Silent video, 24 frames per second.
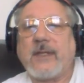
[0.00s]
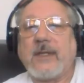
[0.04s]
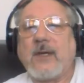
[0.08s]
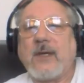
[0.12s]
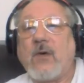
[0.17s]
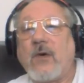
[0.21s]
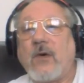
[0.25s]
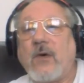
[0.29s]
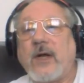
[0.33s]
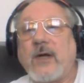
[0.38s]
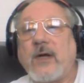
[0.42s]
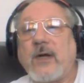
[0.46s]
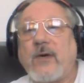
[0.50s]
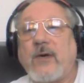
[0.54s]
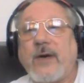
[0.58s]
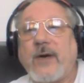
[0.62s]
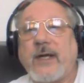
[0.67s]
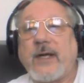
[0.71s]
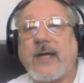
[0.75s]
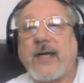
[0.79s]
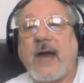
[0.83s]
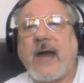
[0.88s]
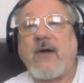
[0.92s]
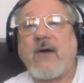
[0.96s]
or a
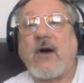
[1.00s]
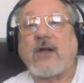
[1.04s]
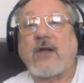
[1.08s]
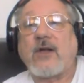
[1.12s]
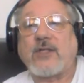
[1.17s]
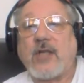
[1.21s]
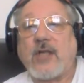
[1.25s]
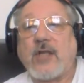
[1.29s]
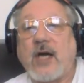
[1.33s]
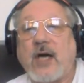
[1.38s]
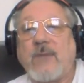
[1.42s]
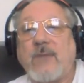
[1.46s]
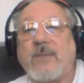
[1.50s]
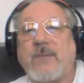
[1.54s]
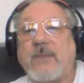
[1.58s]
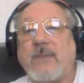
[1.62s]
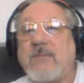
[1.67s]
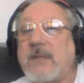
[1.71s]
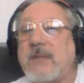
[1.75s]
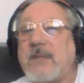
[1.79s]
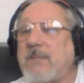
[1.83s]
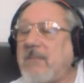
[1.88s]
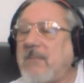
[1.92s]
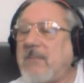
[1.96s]
garage open,
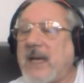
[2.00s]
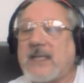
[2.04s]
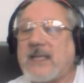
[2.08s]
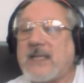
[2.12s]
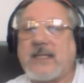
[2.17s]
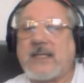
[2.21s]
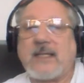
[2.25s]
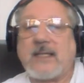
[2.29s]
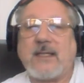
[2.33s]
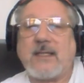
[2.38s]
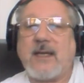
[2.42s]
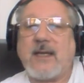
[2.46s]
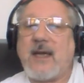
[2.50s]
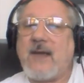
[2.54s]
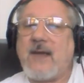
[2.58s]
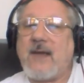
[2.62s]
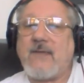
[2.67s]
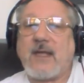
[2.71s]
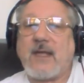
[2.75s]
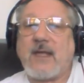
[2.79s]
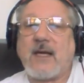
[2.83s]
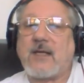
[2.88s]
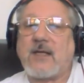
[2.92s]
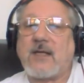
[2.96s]
but basically
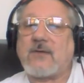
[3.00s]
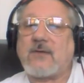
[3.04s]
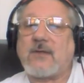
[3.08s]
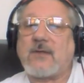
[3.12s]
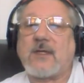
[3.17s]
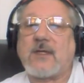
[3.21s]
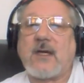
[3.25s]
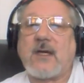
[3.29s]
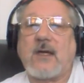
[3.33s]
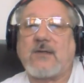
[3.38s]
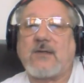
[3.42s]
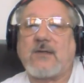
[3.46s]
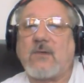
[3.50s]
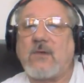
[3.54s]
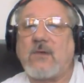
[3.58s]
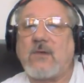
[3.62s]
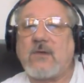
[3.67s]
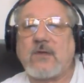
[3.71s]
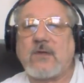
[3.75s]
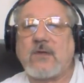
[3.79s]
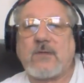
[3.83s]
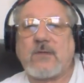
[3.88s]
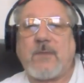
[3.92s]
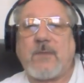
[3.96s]
everything else was closed, all
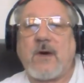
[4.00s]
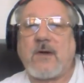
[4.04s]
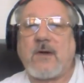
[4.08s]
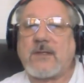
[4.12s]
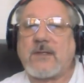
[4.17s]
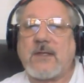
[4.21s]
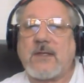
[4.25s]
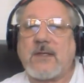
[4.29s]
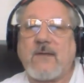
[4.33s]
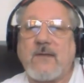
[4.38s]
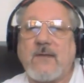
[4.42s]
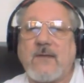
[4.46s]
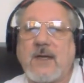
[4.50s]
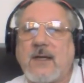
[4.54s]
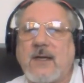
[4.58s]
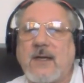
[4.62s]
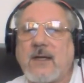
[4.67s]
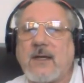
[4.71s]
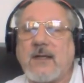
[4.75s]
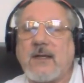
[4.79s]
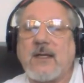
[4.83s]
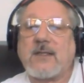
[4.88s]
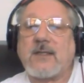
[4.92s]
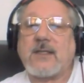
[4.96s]
your spas and everything
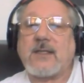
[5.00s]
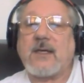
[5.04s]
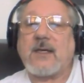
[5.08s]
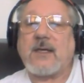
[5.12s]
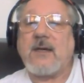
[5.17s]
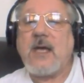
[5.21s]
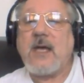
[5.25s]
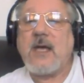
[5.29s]
like that. So